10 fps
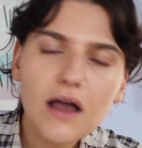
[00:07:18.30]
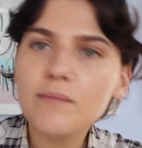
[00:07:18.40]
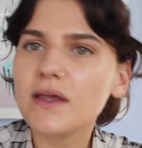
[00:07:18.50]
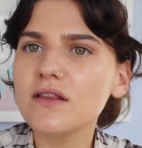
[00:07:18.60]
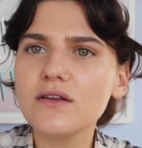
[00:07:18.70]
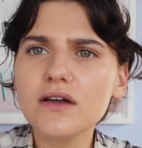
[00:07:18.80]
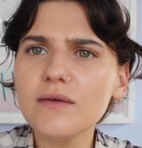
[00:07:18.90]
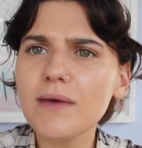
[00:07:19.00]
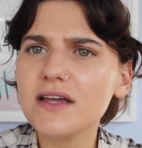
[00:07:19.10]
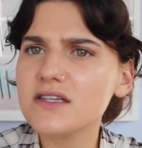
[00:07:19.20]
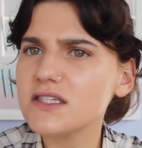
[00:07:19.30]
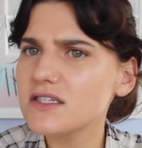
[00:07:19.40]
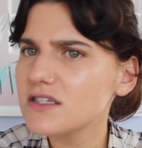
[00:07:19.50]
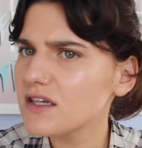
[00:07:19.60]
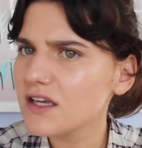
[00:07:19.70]
I mean, look at my
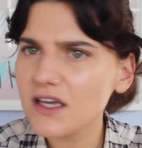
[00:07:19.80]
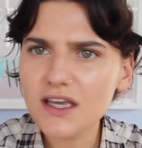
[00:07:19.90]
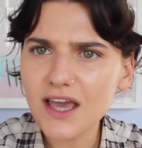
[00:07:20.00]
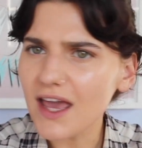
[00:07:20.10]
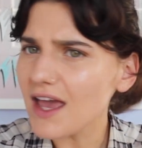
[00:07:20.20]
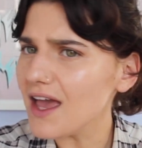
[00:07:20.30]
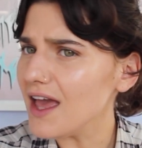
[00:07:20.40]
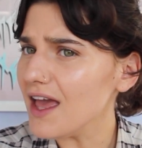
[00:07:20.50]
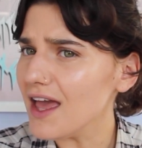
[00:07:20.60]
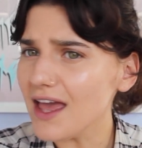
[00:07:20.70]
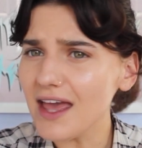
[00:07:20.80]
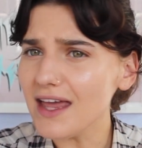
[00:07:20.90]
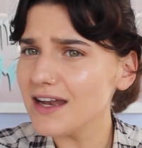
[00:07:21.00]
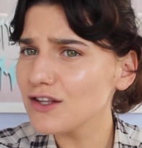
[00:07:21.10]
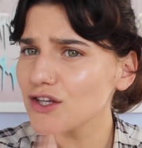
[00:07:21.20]
skin.
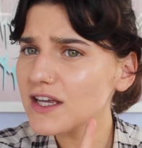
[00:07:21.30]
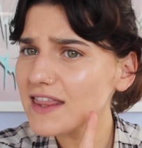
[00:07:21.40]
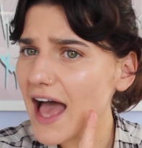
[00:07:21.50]
Look at